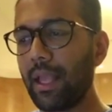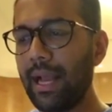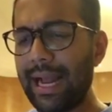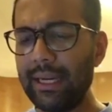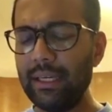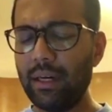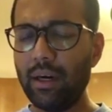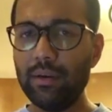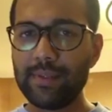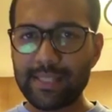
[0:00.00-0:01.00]
And
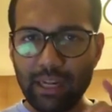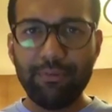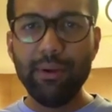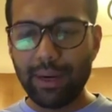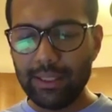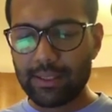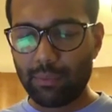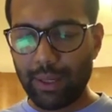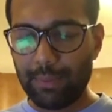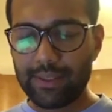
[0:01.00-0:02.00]
selfie-wise, the
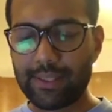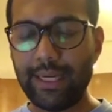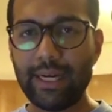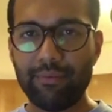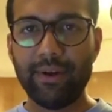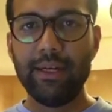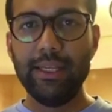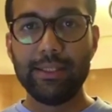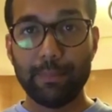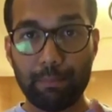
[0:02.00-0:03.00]
OnePlus 3 definitely
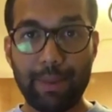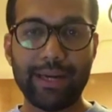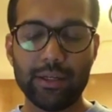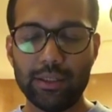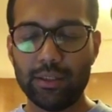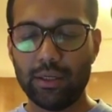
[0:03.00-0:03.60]
is a better